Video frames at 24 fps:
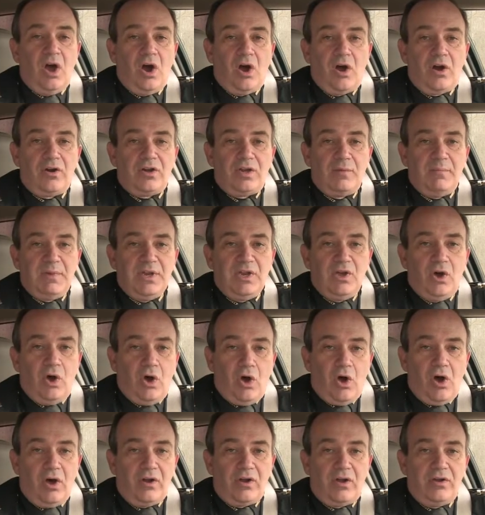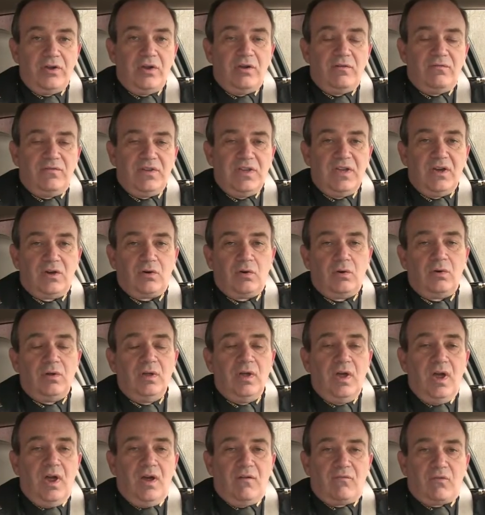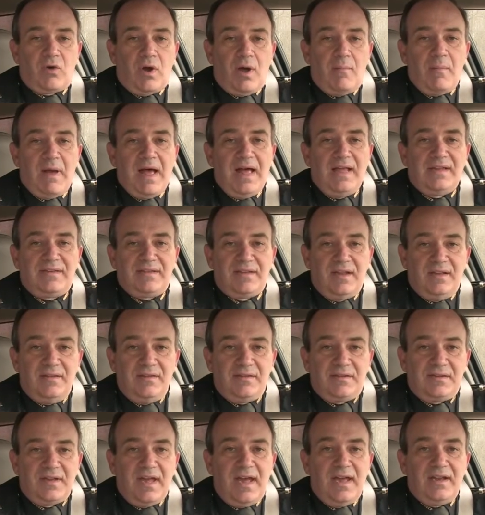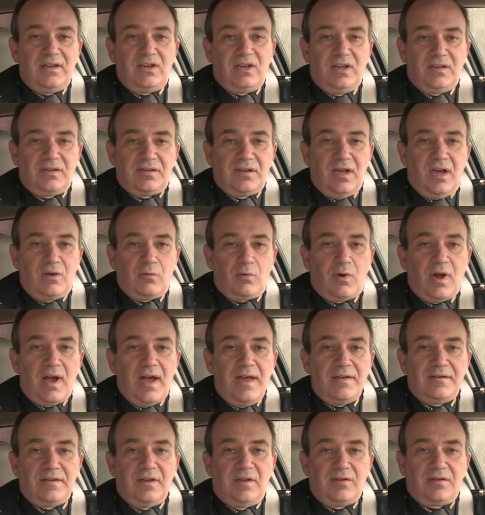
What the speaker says: are to be on your vehicle from sunset to sunrise.